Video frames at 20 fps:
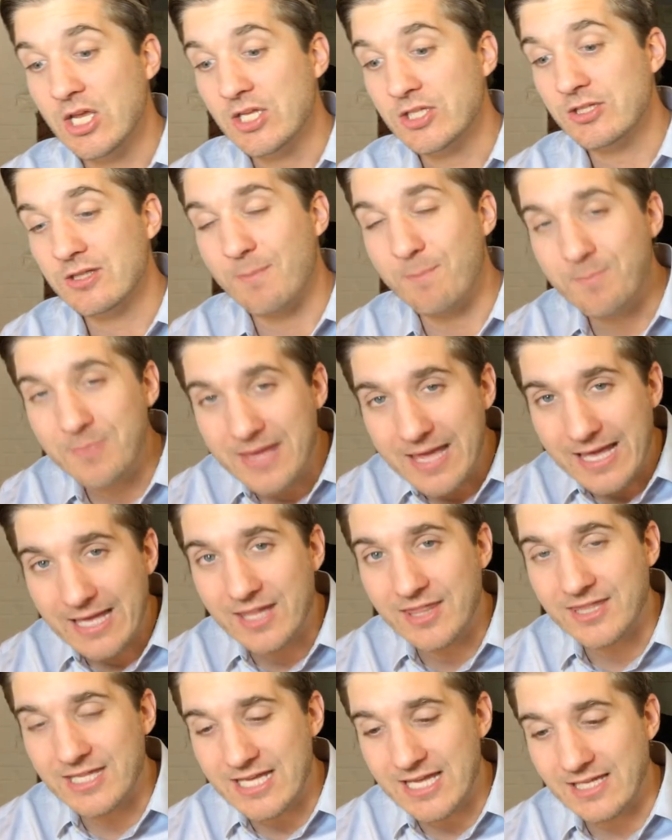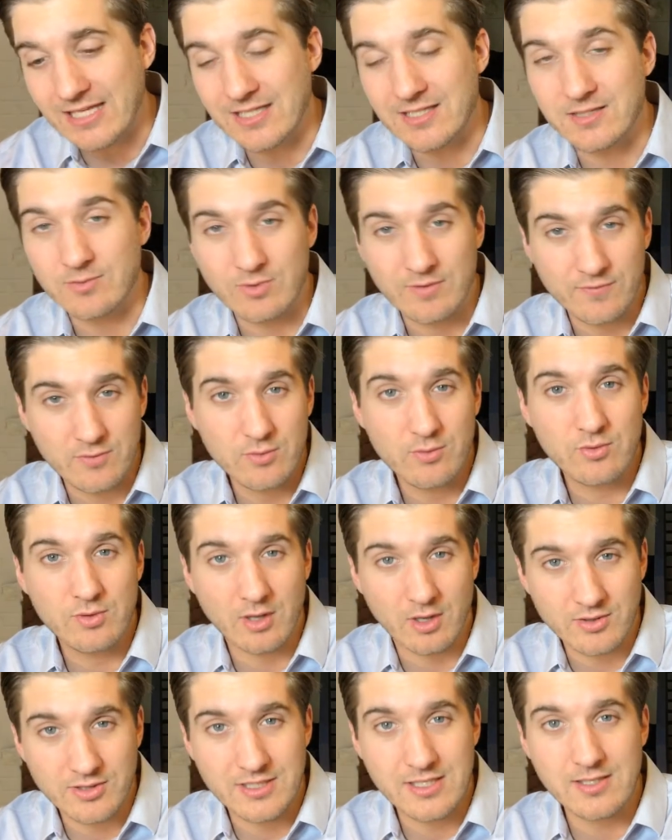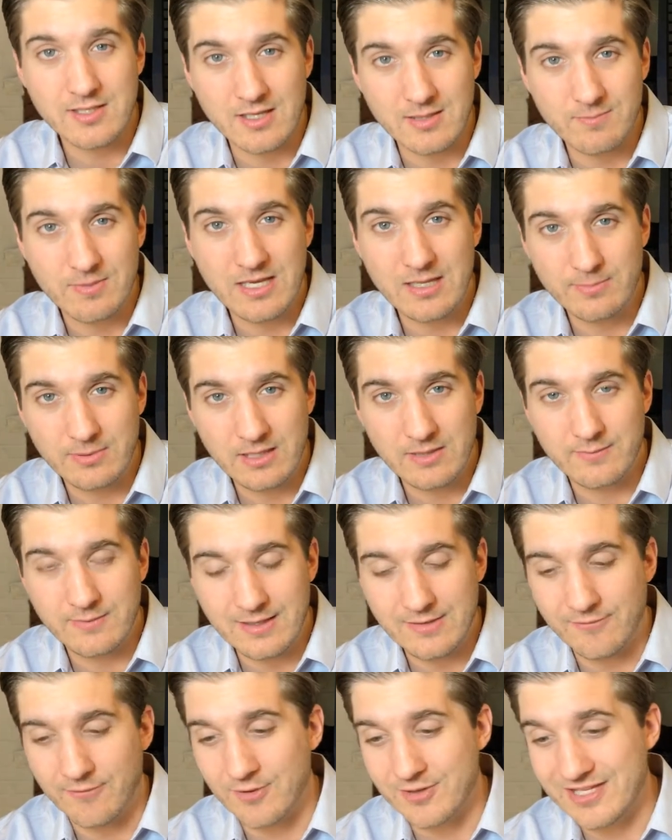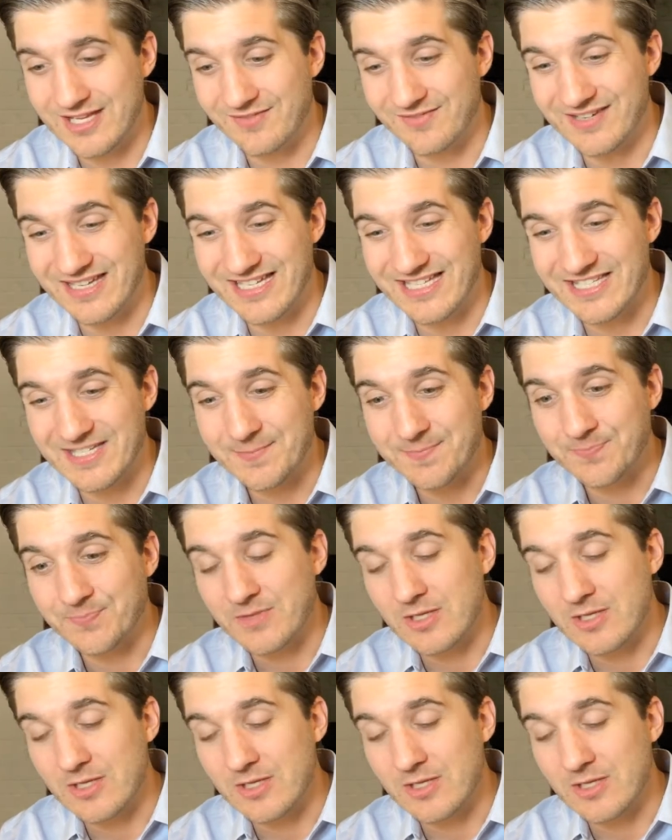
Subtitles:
So the big thing is, if you are seeking PPP forgiveness,